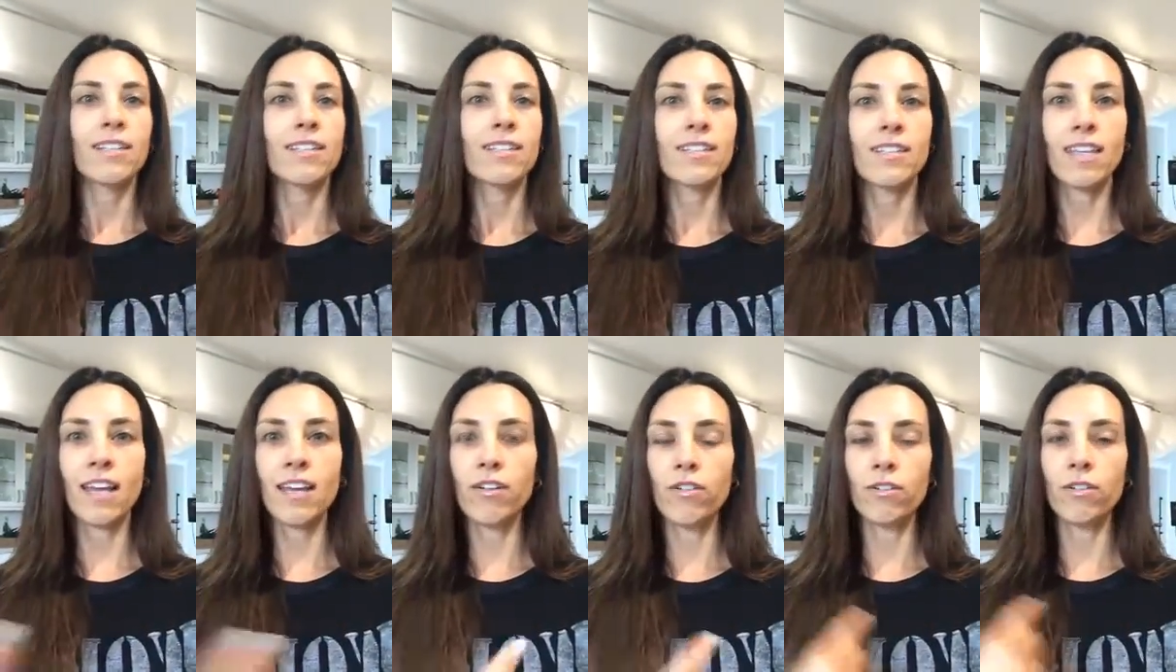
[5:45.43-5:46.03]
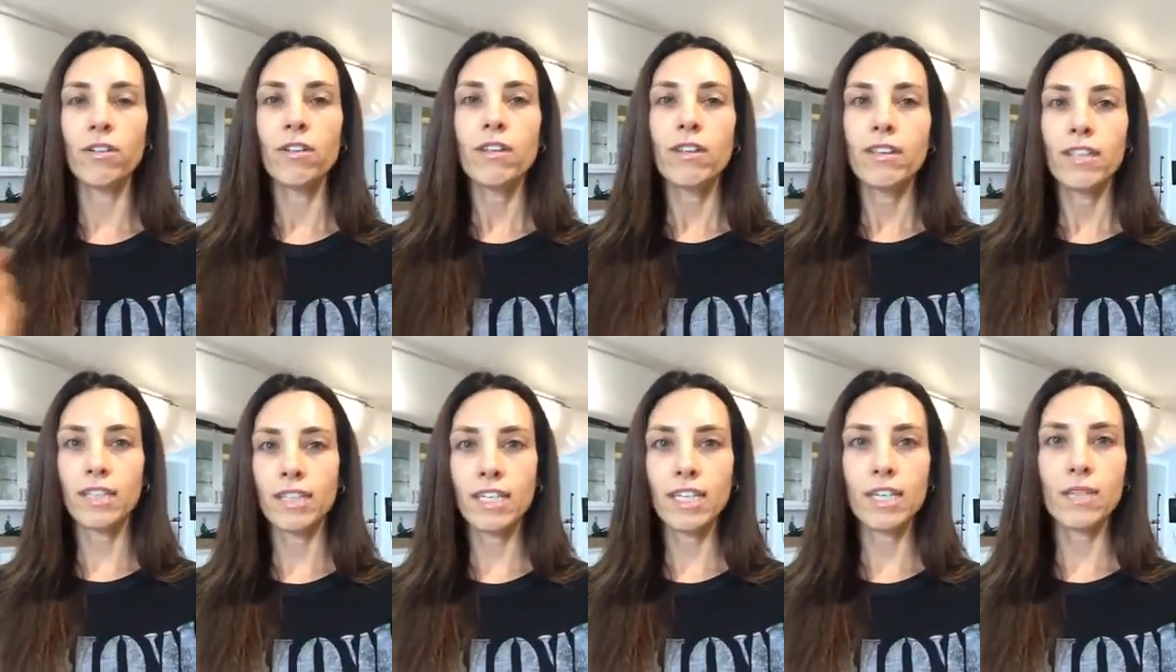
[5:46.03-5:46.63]
cycle
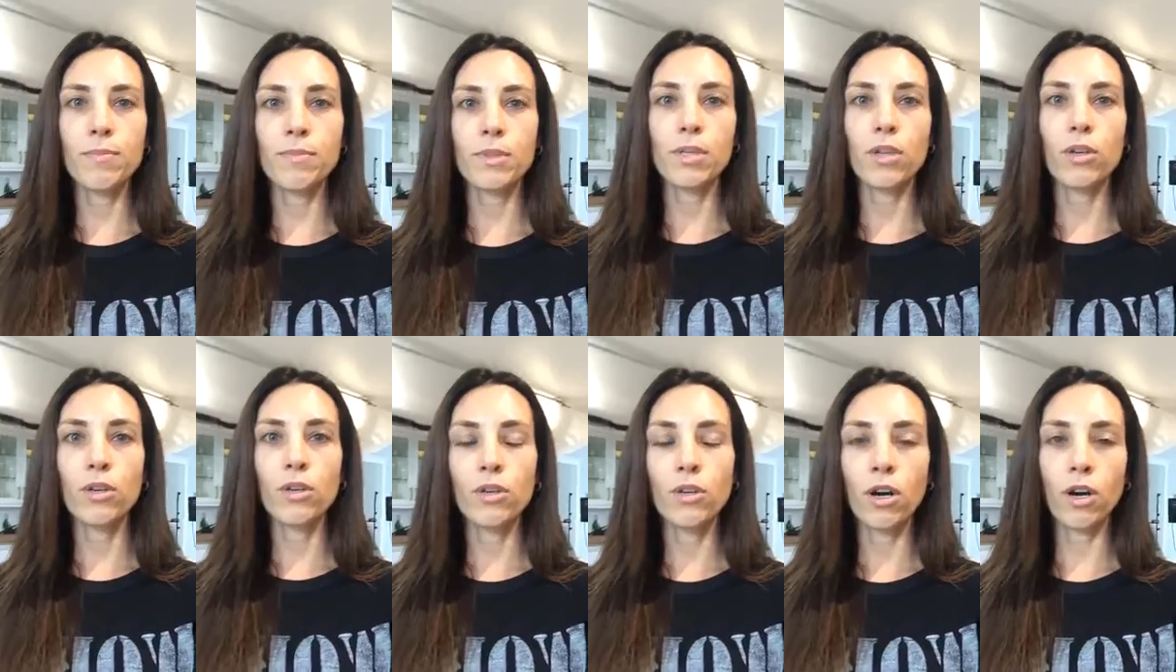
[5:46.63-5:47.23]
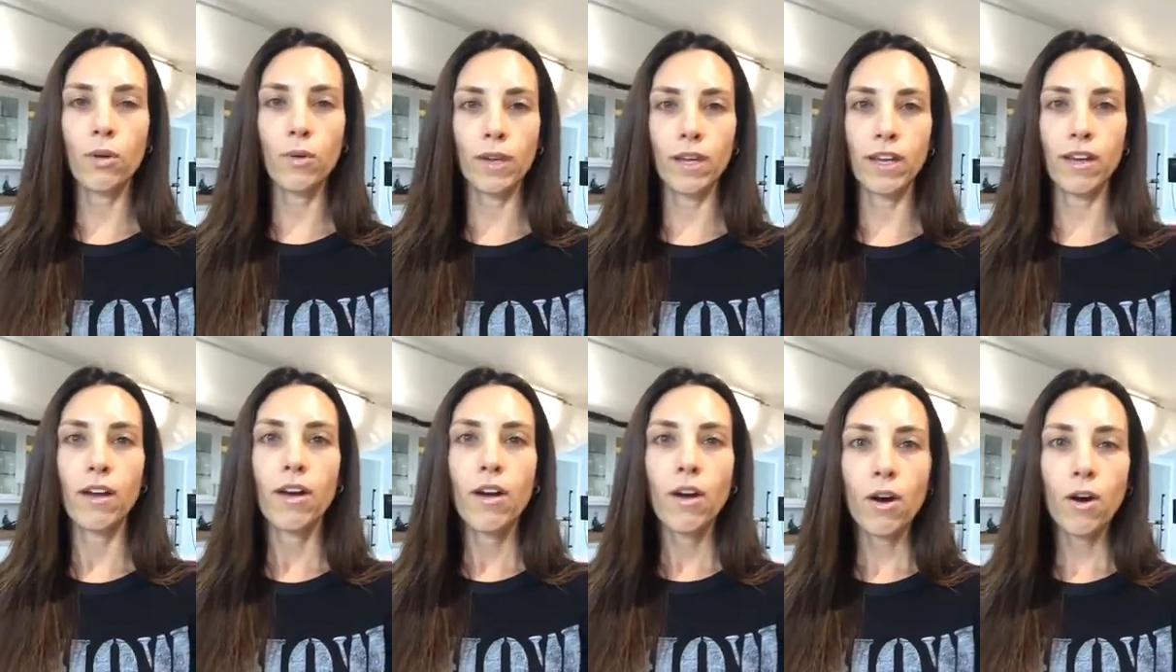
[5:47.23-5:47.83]
that keeps
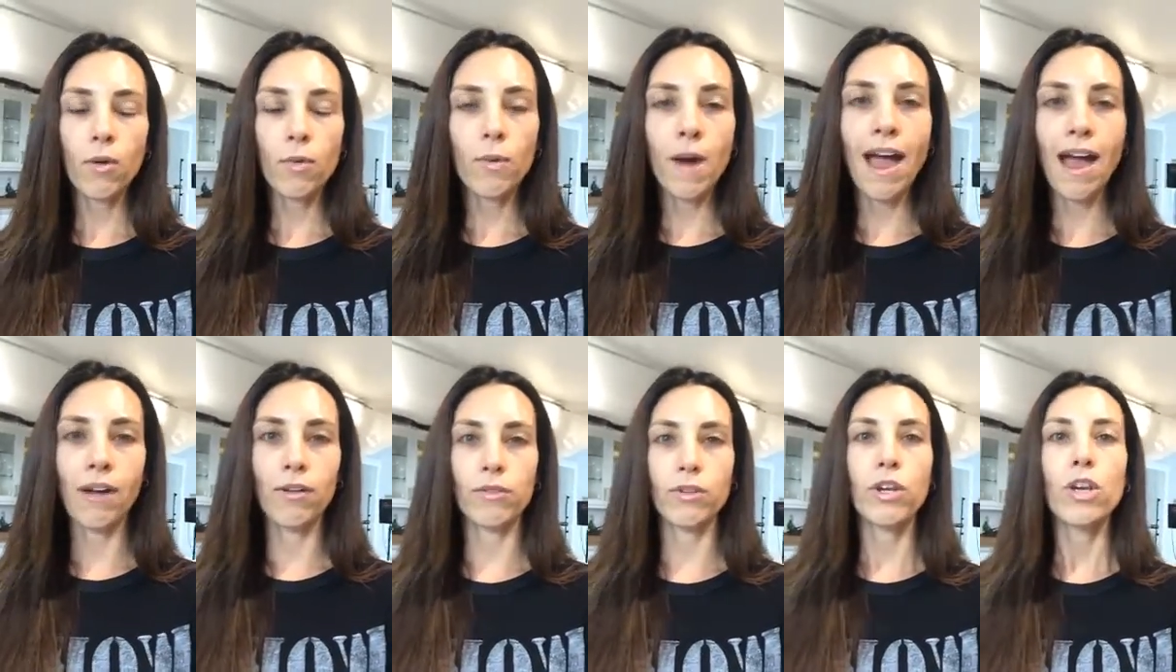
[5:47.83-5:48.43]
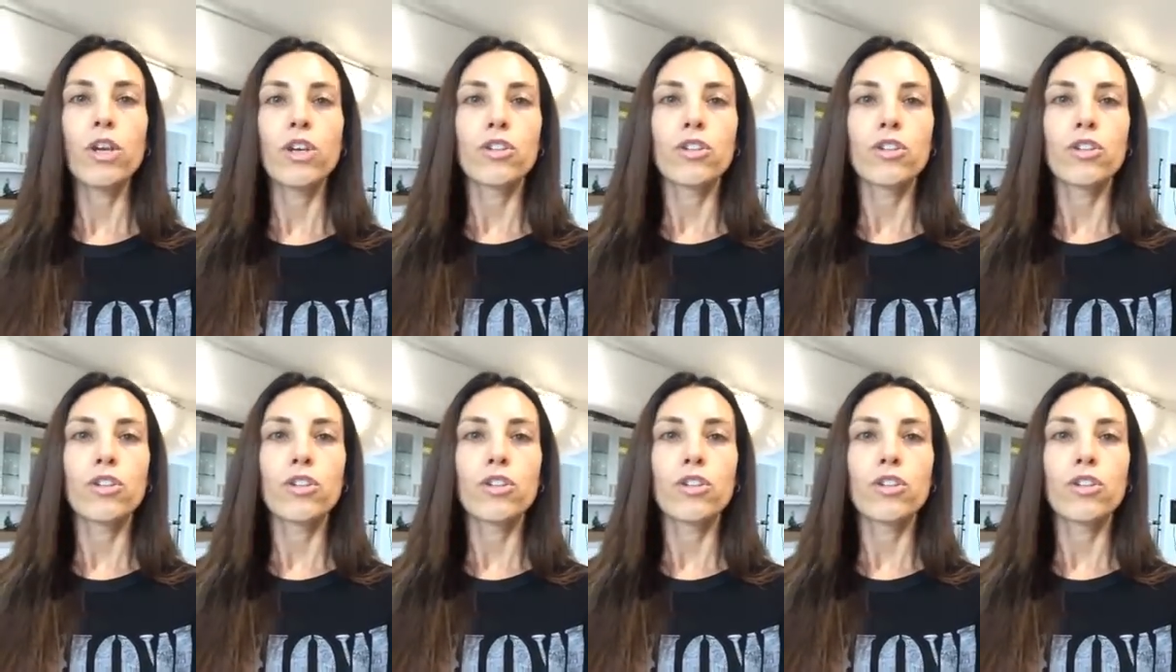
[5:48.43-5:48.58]
going around.